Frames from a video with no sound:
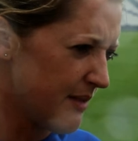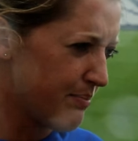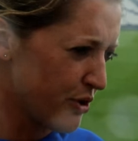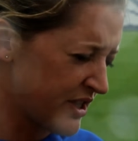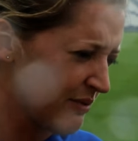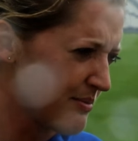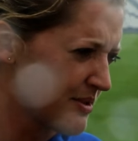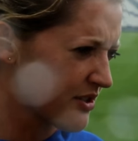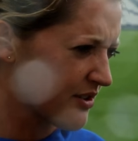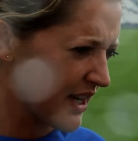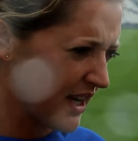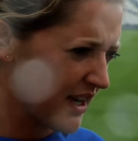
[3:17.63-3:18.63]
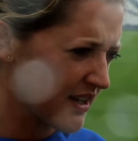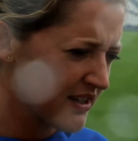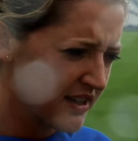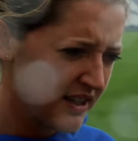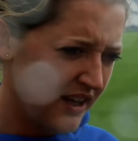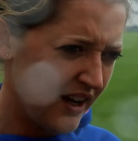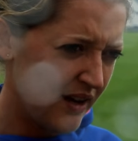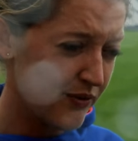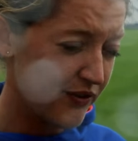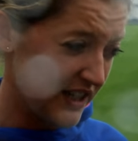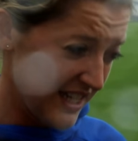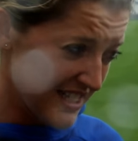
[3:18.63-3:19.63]
in pushing women's cricket um,
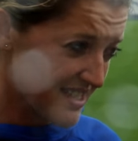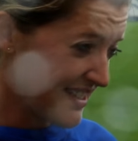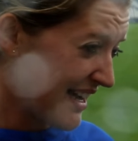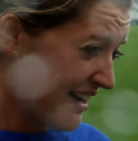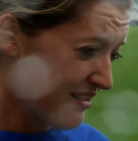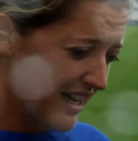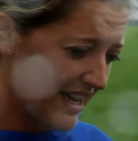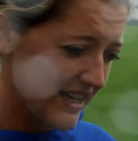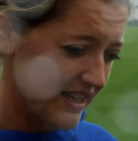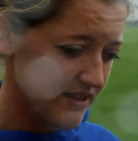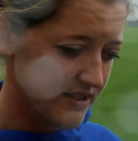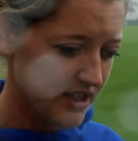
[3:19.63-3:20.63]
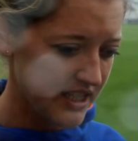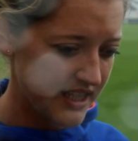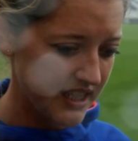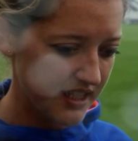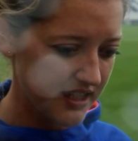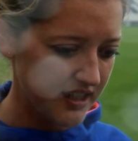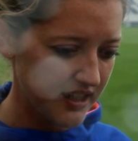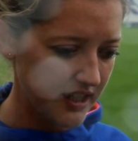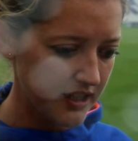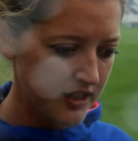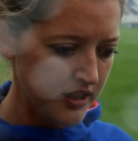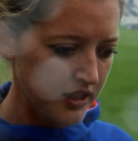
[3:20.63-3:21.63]
for years now, and I think that
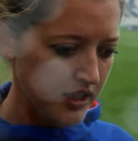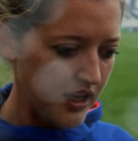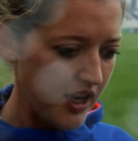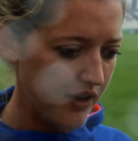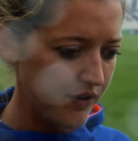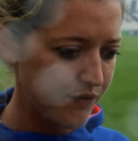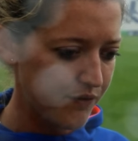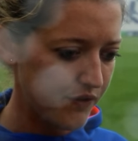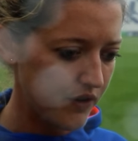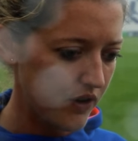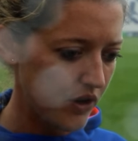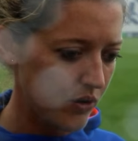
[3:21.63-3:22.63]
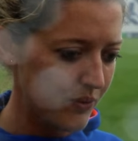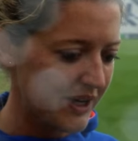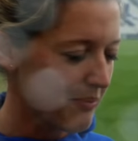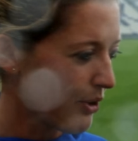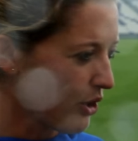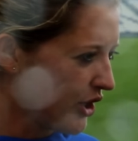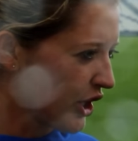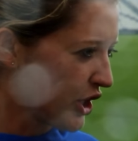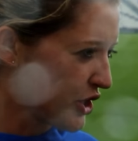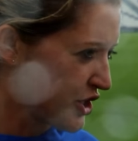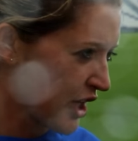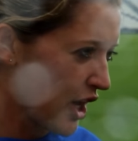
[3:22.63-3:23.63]
if we can put on a
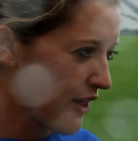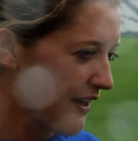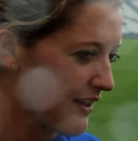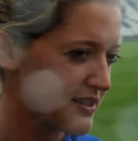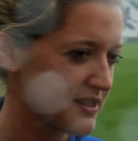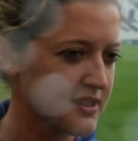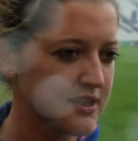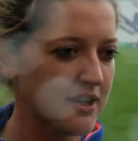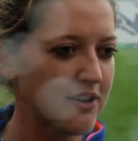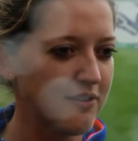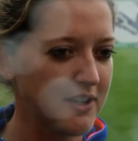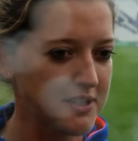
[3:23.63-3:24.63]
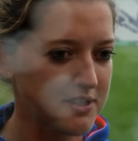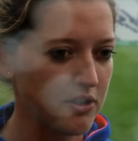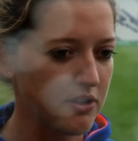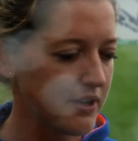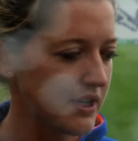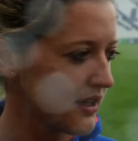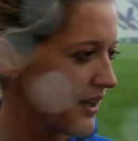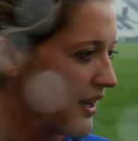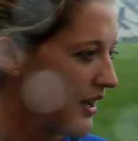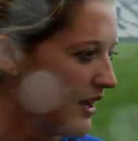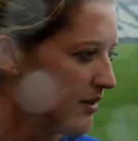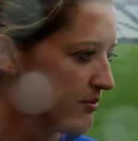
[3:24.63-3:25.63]
good show. That's kind of us honouring
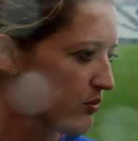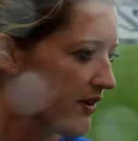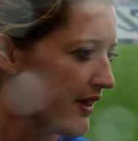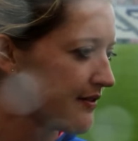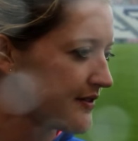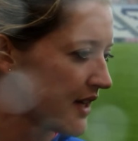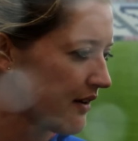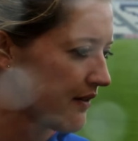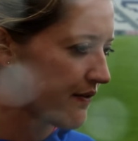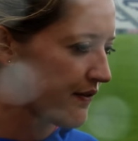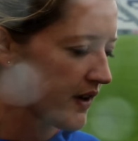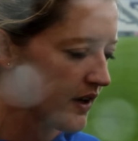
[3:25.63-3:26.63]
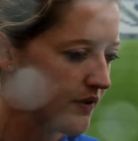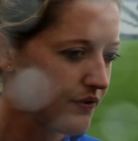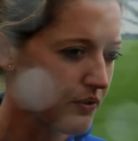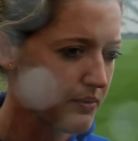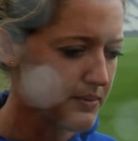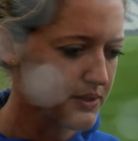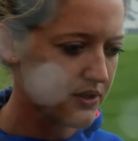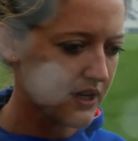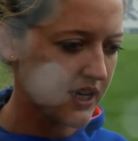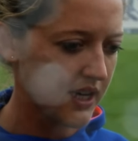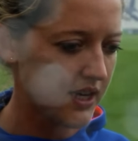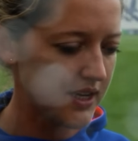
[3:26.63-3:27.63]
um, what they've done for, for women's
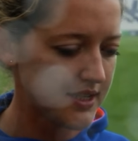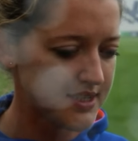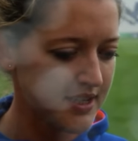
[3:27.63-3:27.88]
cricket. And